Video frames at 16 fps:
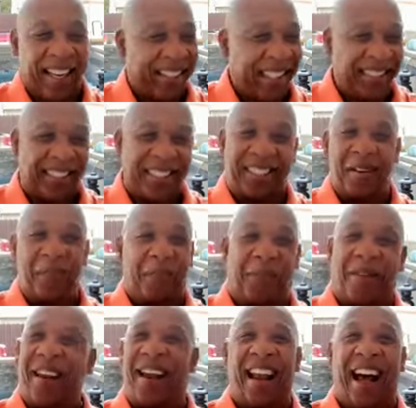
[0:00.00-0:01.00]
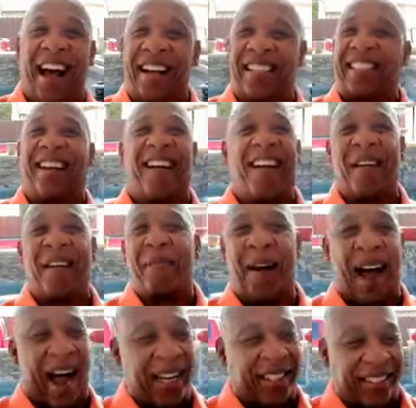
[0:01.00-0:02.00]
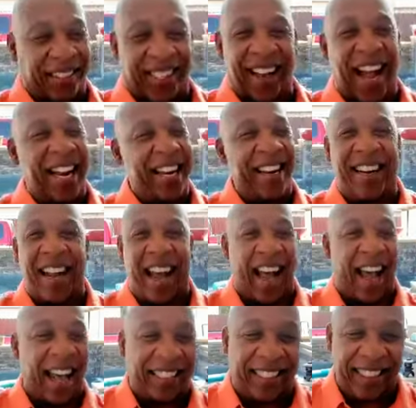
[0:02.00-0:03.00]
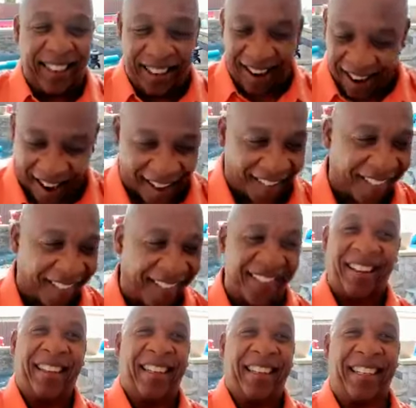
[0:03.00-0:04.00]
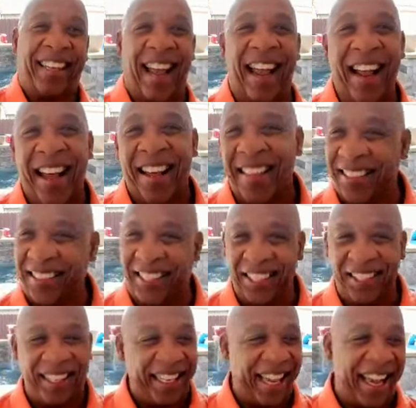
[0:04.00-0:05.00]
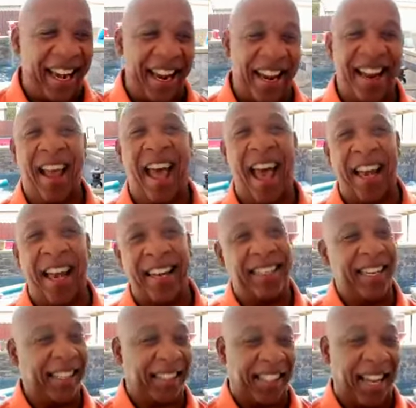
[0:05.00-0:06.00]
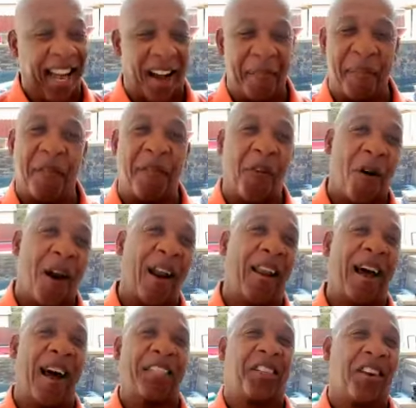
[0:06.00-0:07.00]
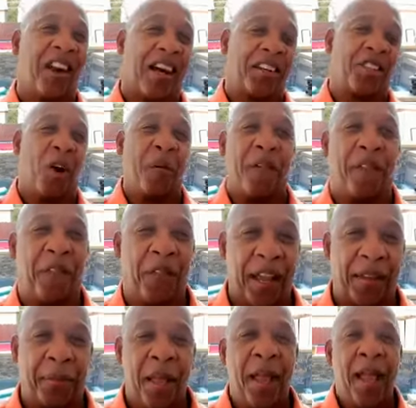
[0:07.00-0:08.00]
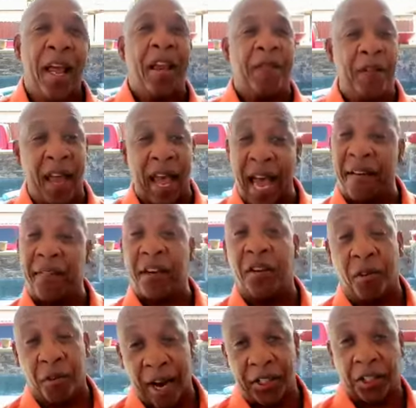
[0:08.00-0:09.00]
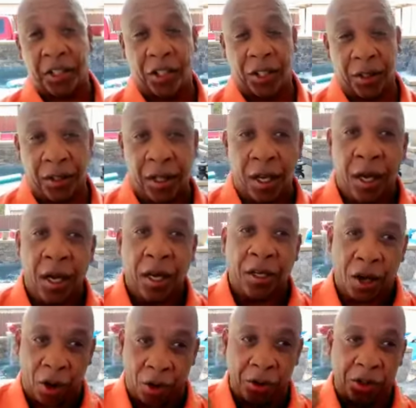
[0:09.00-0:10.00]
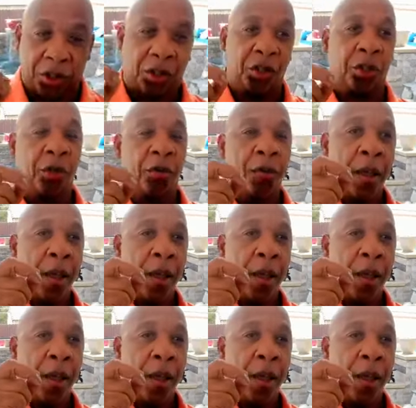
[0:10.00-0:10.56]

This is the pre-launch. Terry Bontemps is letting you guys know, okay, that you can get it at a discount before I launch on October 5th. And if you haven't registered, go to